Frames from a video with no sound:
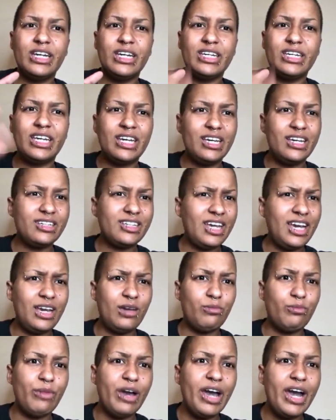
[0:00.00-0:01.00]
it
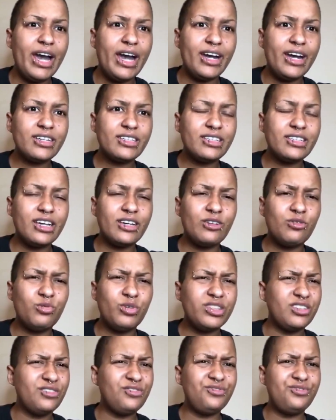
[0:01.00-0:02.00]
came back. Like,
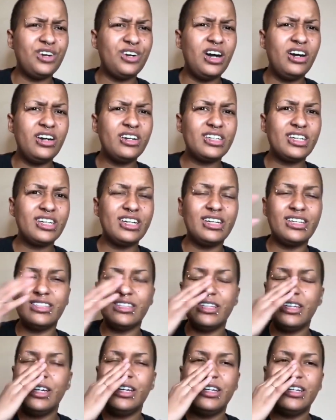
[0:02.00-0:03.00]
what the fuck?
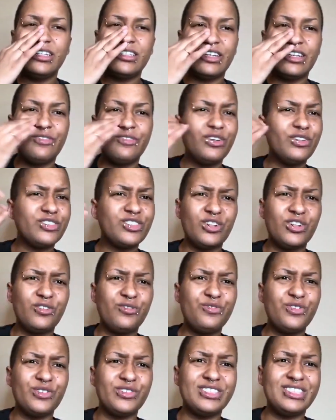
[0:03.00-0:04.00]
And so
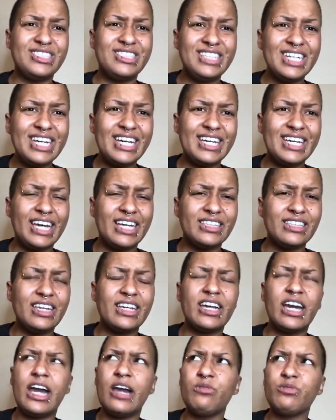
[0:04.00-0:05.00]
started feeling sick again.
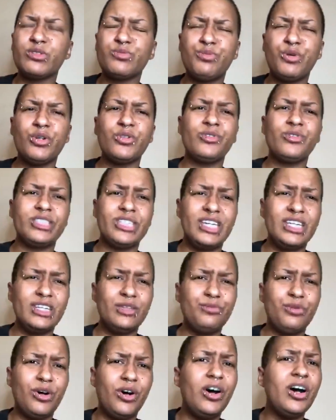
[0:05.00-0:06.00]
Like, I was put on an
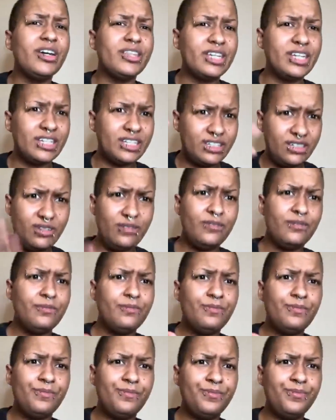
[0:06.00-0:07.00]
antibiotic.
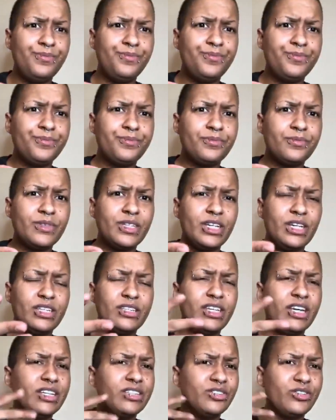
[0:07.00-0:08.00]

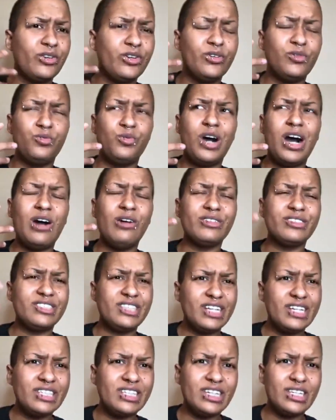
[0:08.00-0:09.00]
Then while I was
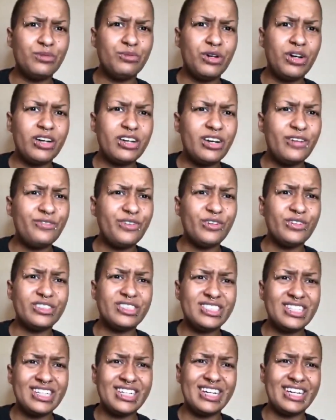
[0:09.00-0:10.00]
taking the antibiotic, I felt
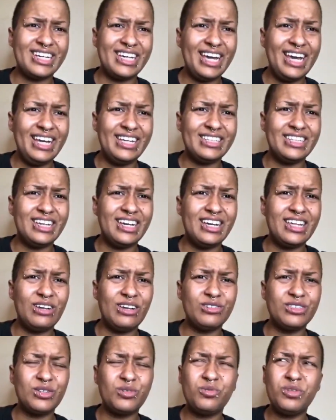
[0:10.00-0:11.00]
sick again, and
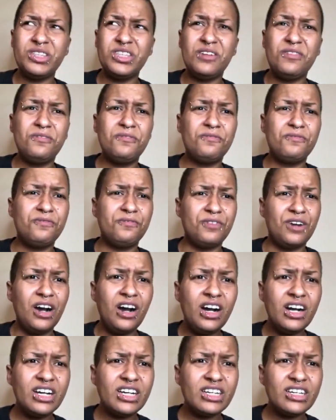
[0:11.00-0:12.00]
I was like, what the
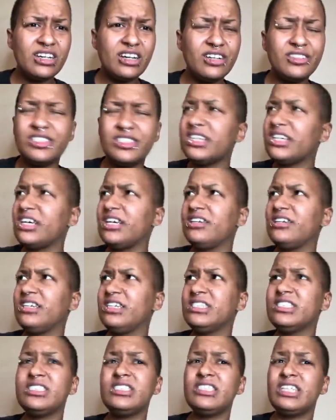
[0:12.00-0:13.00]
fuck? I was like,
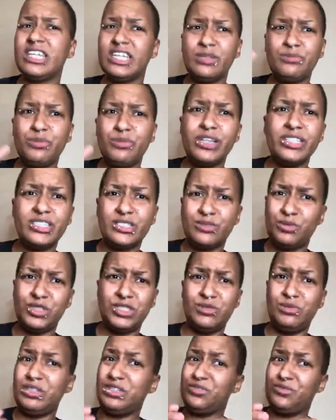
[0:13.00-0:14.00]
isn't antibiotics
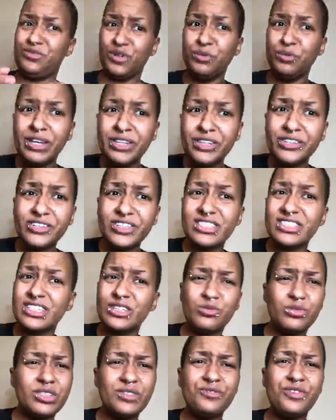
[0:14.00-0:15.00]
supposed to make you feel better? I was
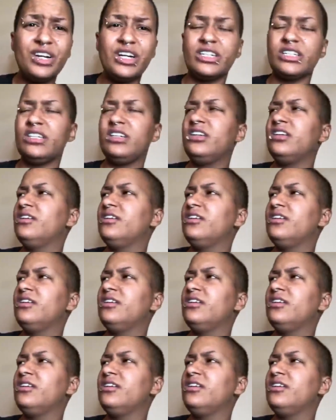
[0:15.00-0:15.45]
like, what the fuck?